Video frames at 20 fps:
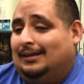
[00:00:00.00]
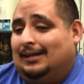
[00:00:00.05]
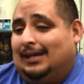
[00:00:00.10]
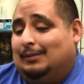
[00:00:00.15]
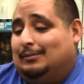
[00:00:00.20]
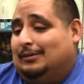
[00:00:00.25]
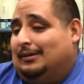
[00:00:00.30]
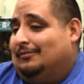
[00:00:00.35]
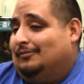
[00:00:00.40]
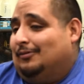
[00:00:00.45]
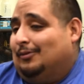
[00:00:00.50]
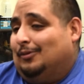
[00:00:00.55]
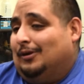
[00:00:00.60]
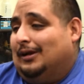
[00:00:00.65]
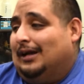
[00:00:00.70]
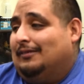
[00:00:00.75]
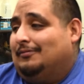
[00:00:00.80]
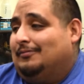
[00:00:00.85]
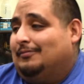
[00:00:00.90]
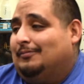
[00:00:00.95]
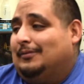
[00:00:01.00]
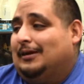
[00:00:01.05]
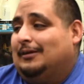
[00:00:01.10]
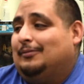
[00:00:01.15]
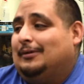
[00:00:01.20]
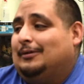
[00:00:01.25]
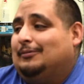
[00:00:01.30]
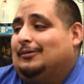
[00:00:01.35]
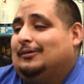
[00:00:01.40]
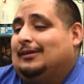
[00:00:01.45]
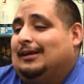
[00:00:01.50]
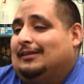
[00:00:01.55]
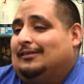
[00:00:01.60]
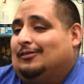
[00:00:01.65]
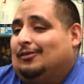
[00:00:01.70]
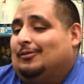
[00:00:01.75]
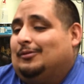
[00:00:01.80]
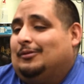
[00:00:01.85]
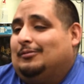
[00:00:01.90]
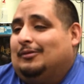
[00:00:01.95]
I mean, from what I've met people that
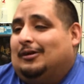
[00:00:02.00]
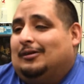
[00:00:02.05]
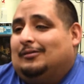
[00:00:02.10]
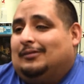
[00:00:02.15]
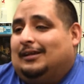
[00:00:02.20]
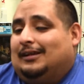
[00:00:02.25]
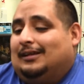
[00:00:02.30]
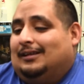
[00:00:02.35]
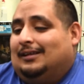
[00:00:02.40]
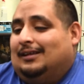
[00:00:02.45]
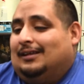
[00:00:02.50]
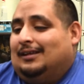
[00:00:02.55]
told me about him, like,